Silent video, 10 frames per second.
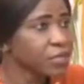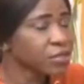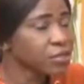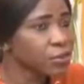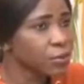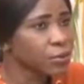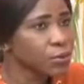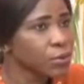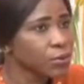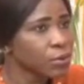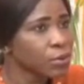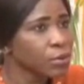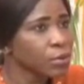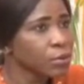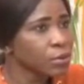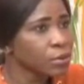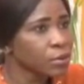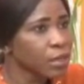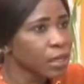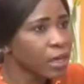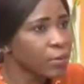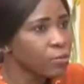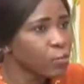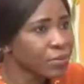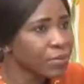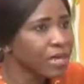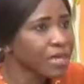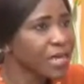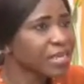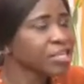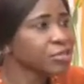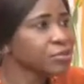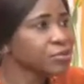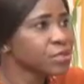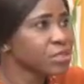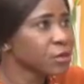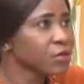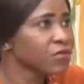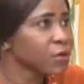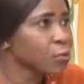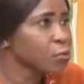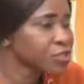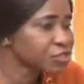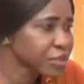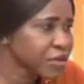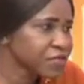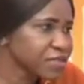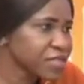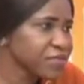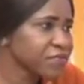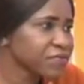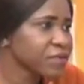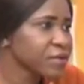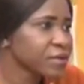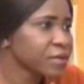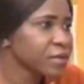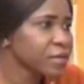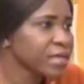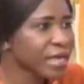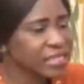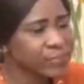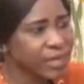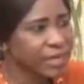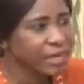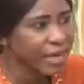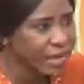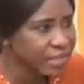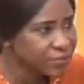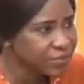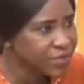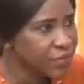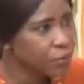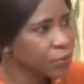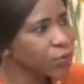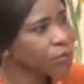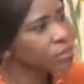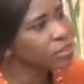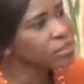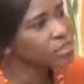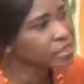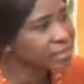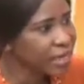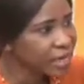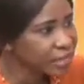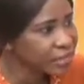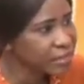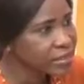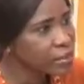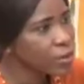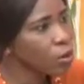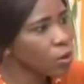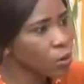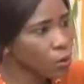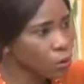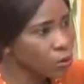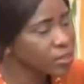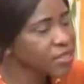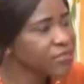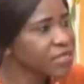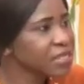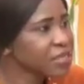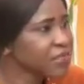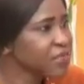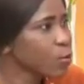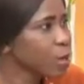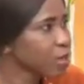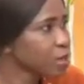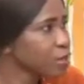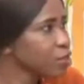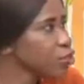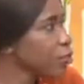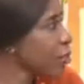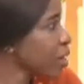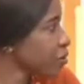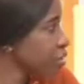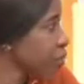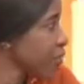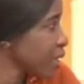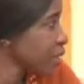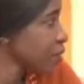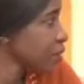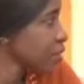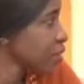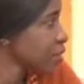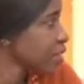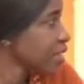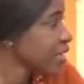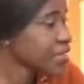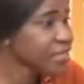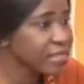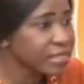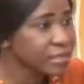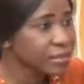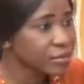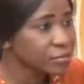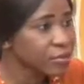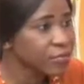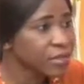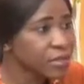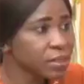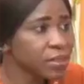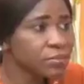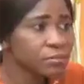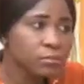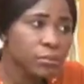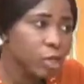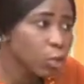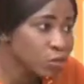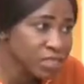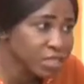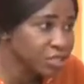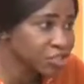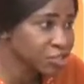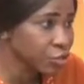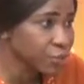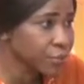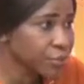So women are accused of witchcraft if the husband dies before she does, or even if when you marry a man and he maybe loses his job.